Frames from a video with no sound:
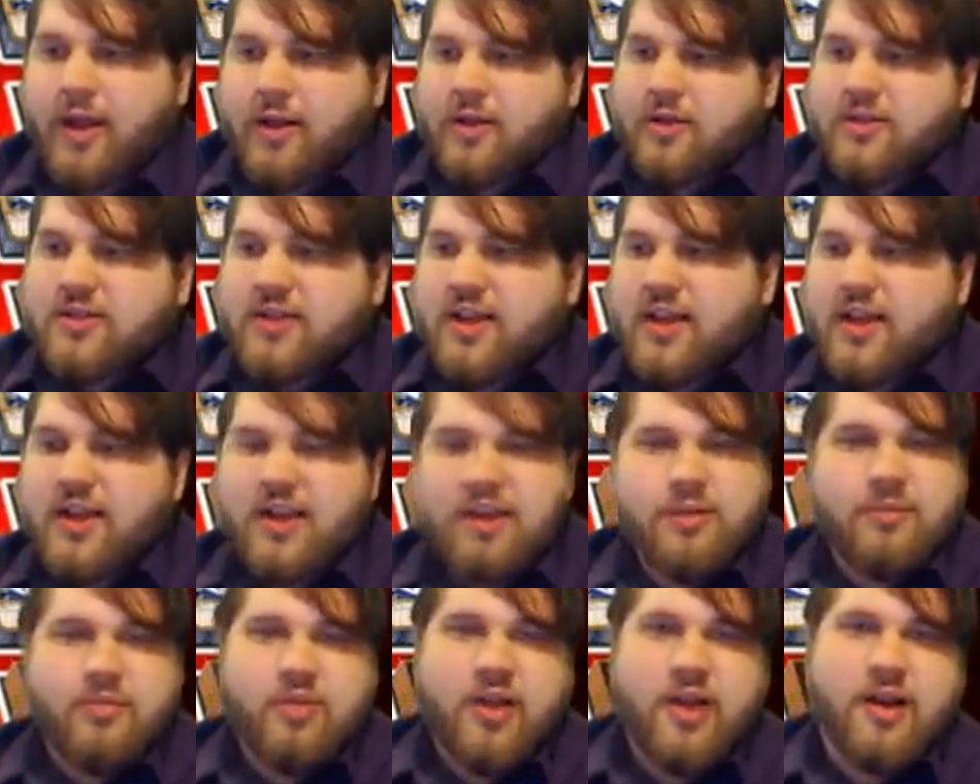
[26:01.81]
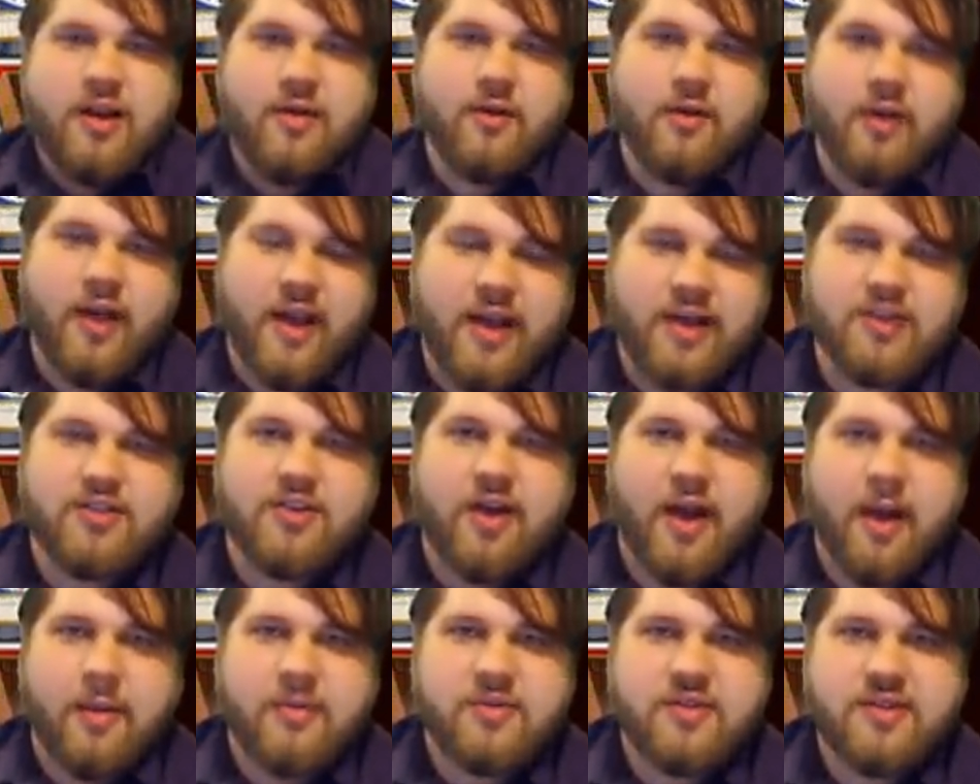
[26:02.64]
And it looks like he didn't play any real hand
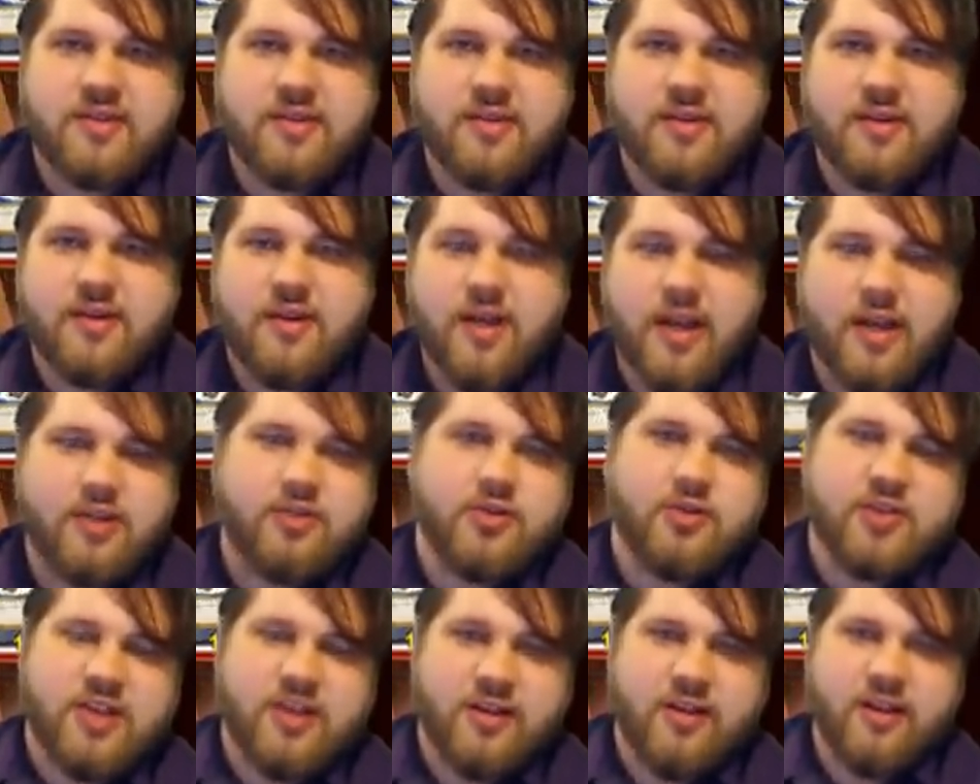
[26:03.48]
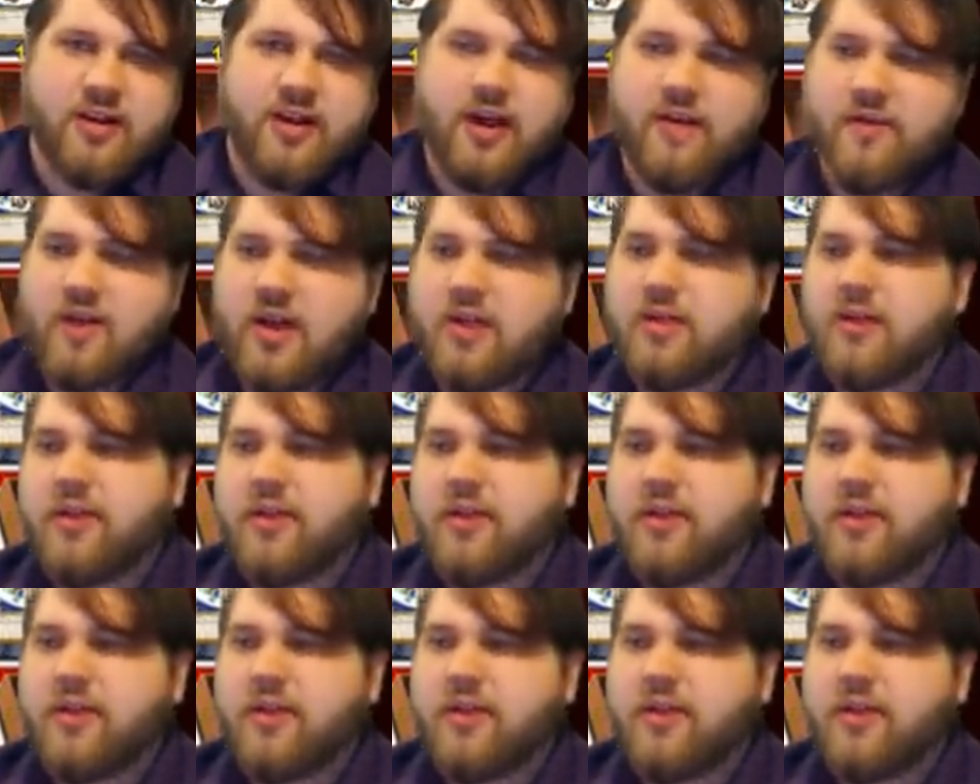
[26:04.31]
traps, interestingly enough.